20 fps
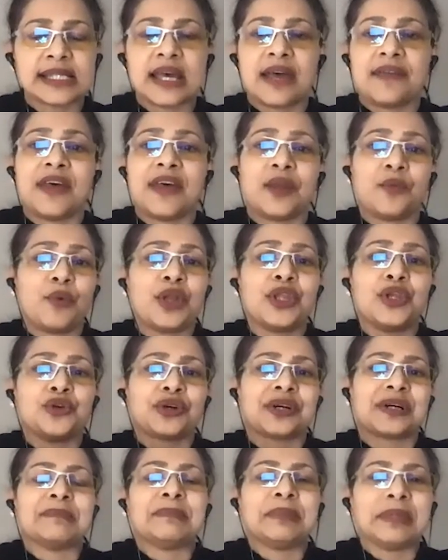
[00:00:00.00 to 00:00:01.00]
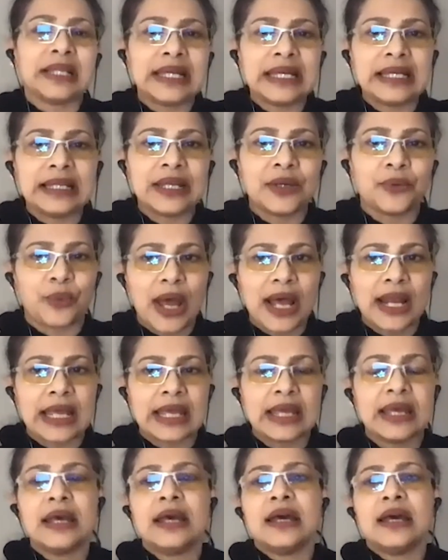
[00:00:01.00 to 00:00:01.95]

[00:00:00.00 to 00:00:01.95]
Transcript: And then when you're completely ready,